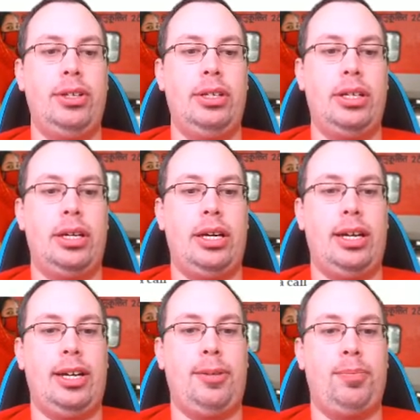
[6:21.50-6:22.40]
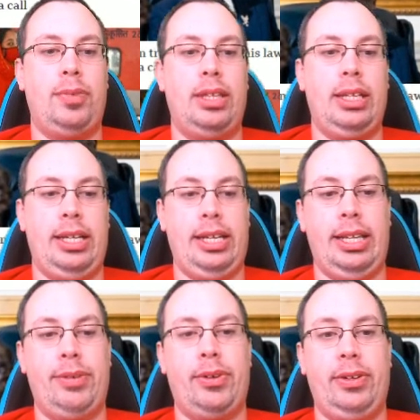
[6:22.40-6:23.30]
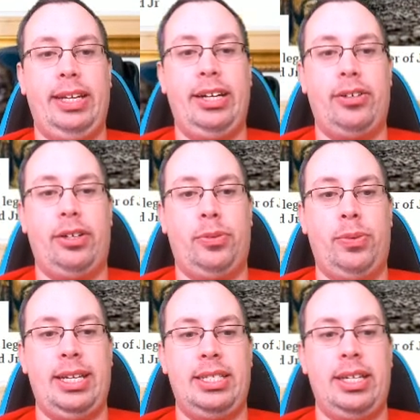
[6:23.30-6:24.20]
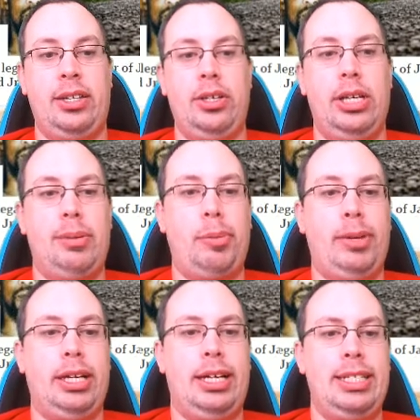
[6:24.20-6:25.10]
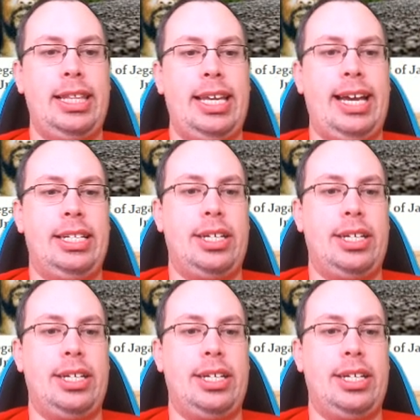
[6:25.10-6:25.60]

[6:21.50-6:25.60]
and they were later arrested. But because of that,